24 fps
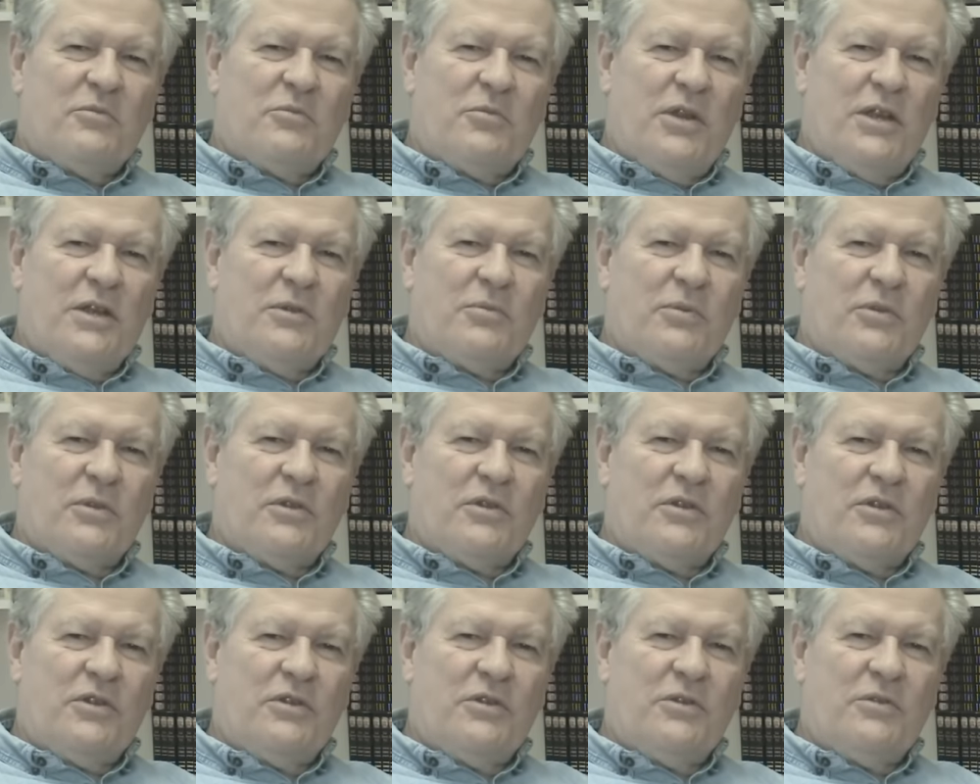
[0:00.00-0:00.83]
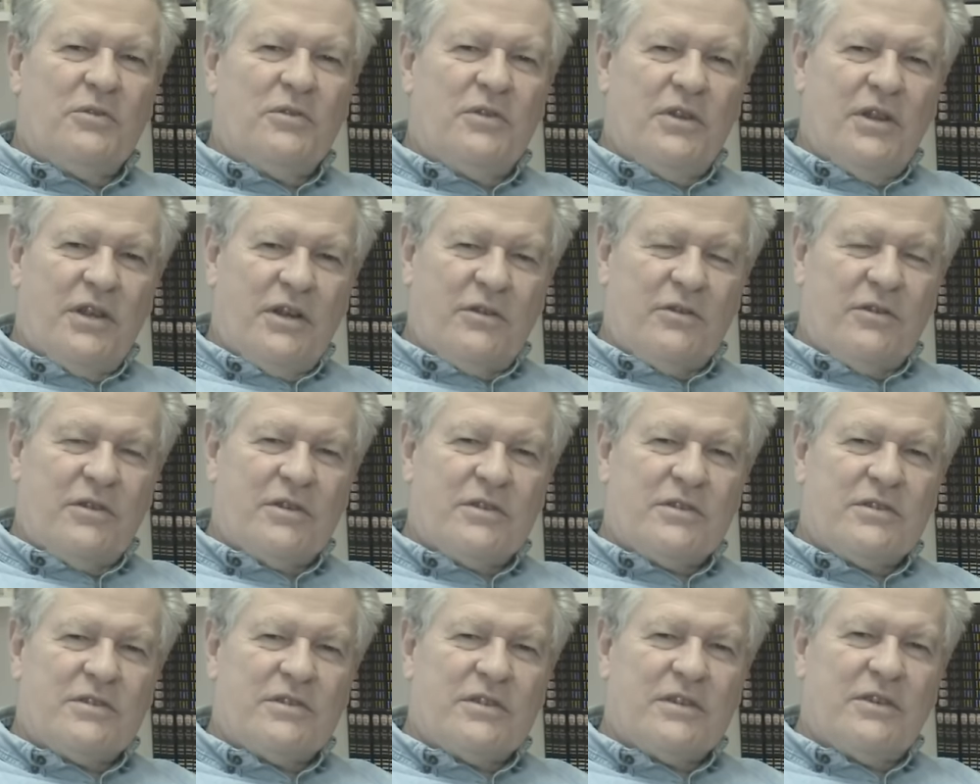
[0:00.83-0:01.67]
people who
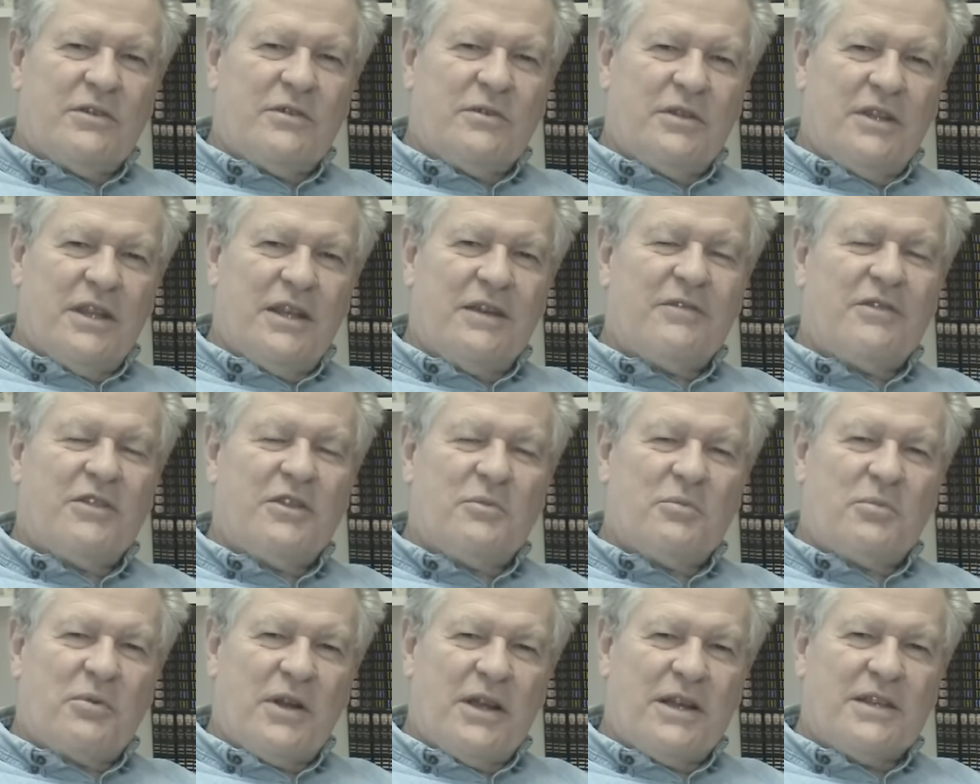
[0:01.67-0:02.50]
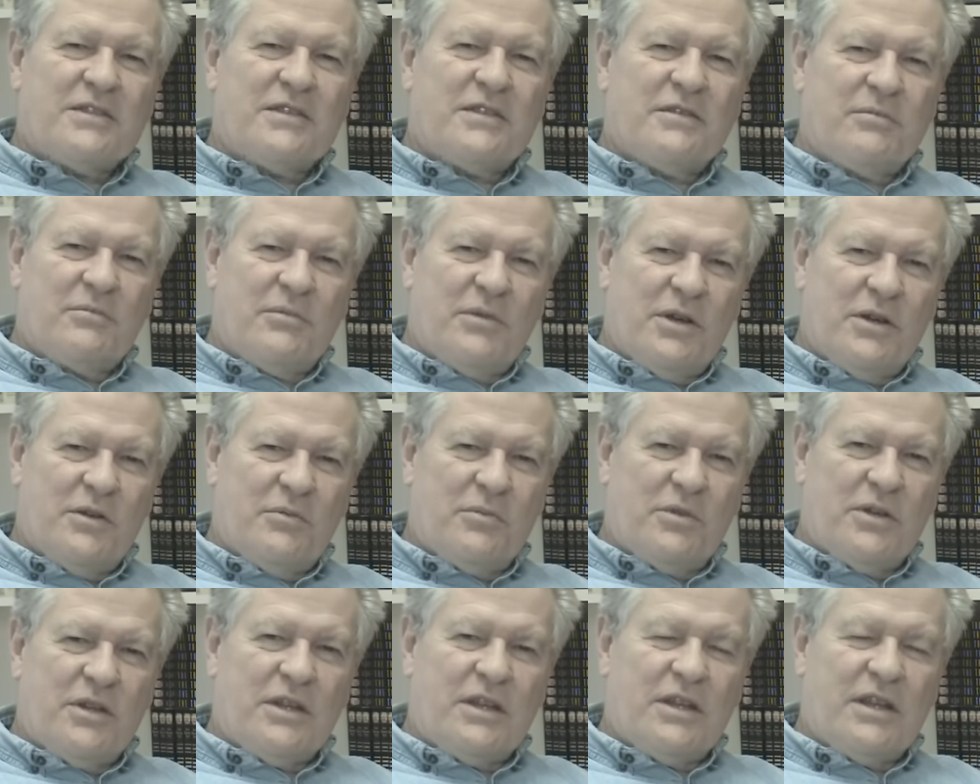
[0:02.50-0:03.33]
notice, who live in the present
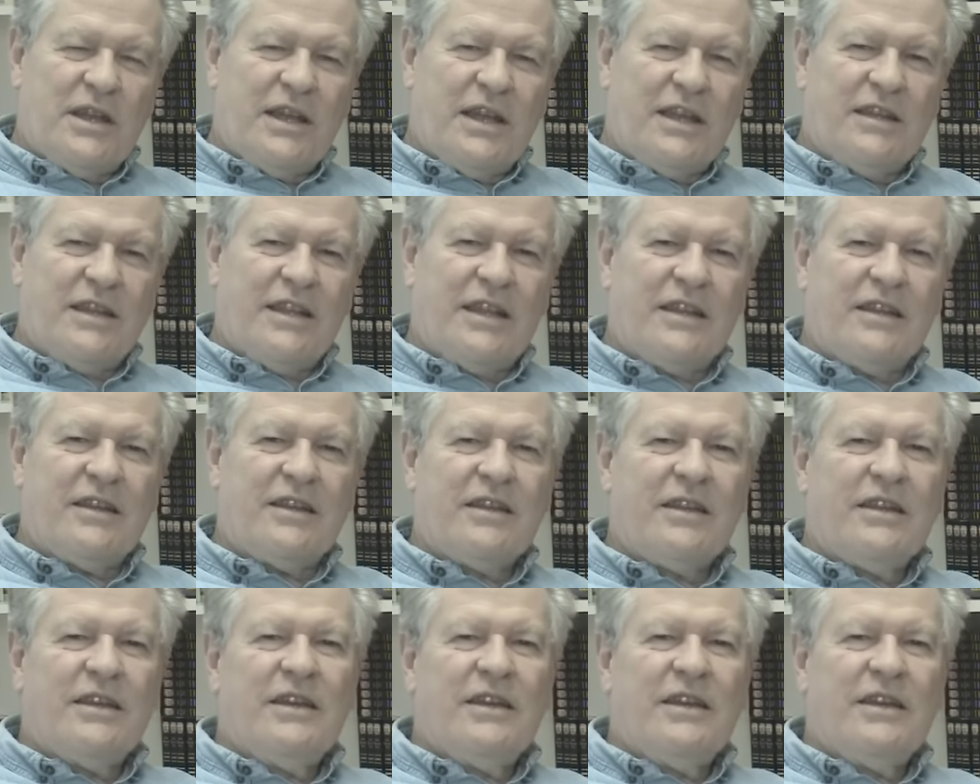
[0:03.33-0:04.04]
moment, and that